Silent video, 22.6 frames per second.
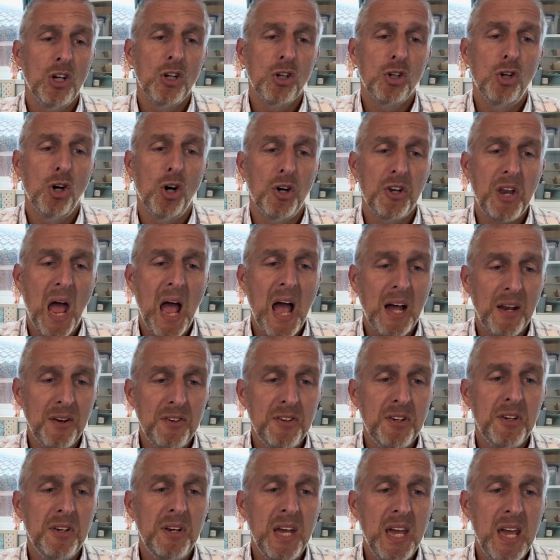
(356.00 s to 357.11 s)
God
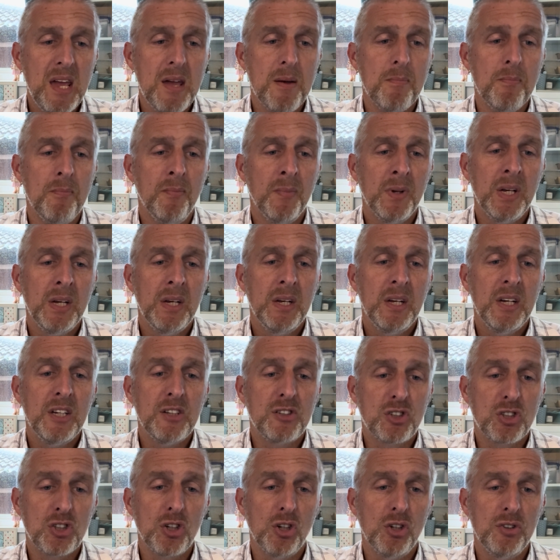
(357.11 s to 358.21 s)
handed him, his
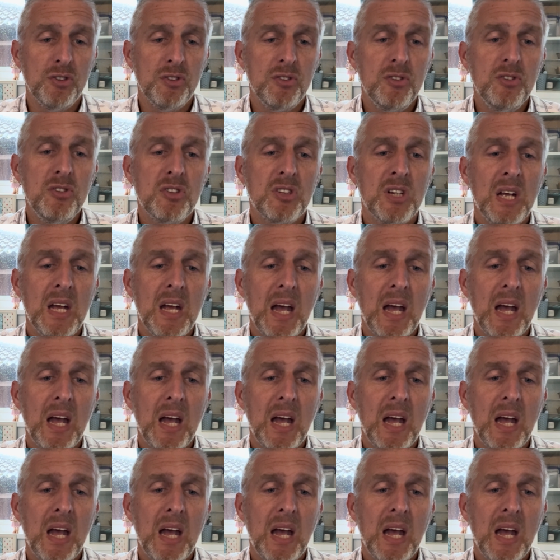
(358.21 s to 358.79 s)
sons